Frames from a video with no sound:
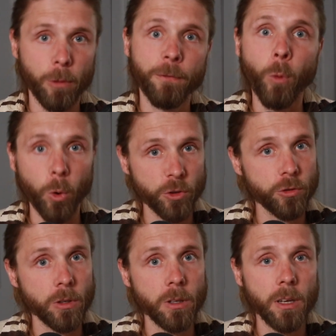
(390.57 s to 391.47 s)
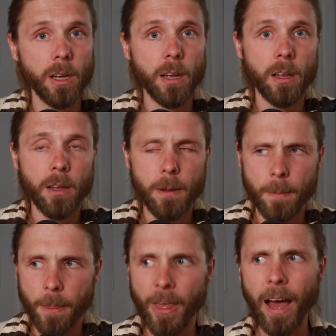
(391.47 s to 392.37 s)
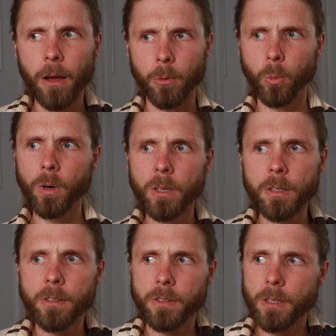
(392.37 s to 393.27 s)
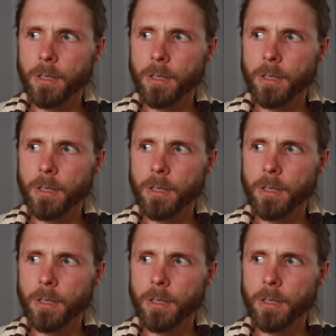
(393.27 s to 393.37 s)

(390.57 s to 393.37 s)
fortune that was